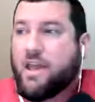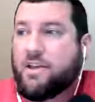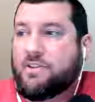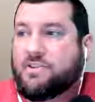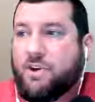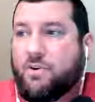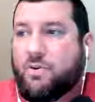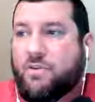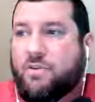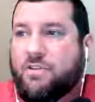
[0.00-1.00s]

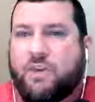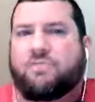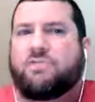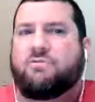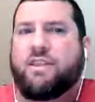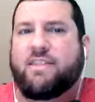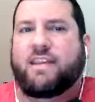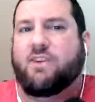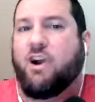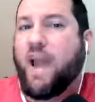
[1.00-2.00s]
So those three
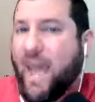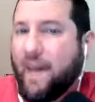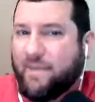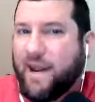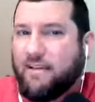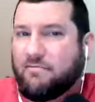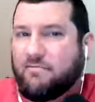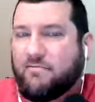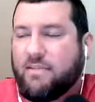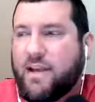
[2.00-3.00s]
things are happening,
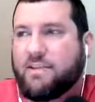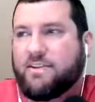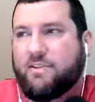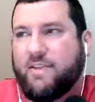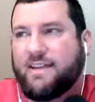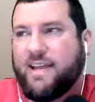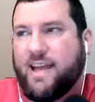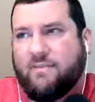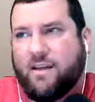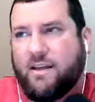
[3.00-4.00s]
and so that's kind
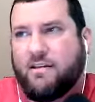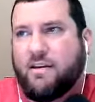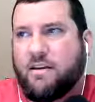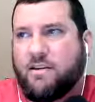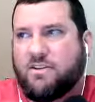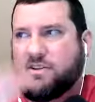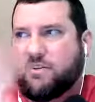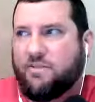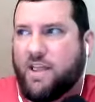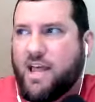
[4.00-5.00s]
of a
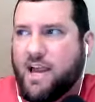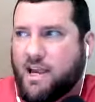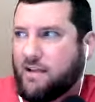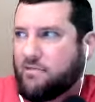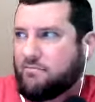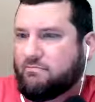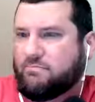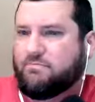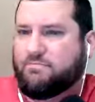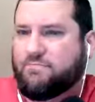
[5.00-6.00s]
silver lining,
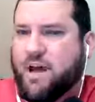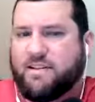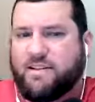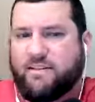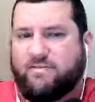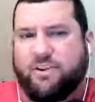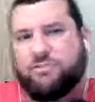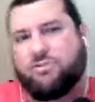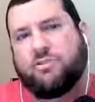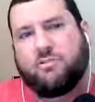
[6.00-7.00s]
positive
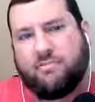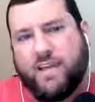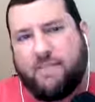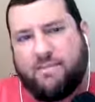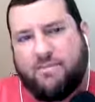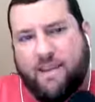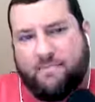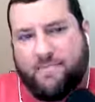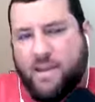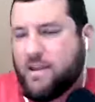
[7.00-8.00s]
future type of thing
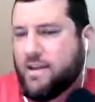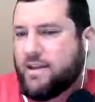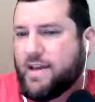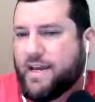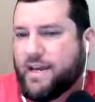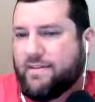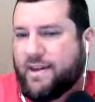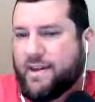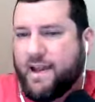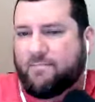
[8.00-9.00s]
that
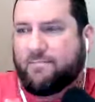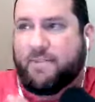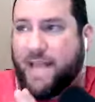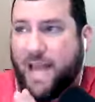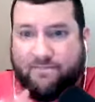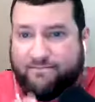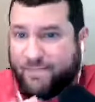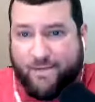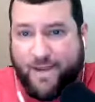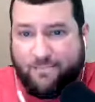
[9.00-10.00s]
I'm glad
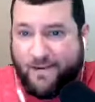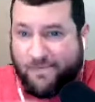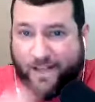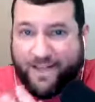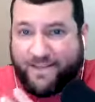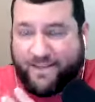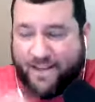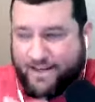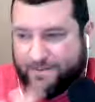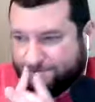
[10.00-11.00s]
about. I'm glad that's the
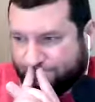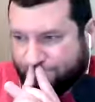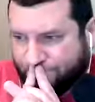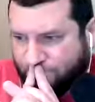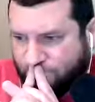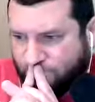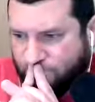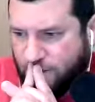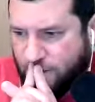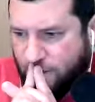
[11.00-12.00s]
case.
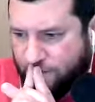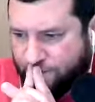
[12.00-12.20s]
So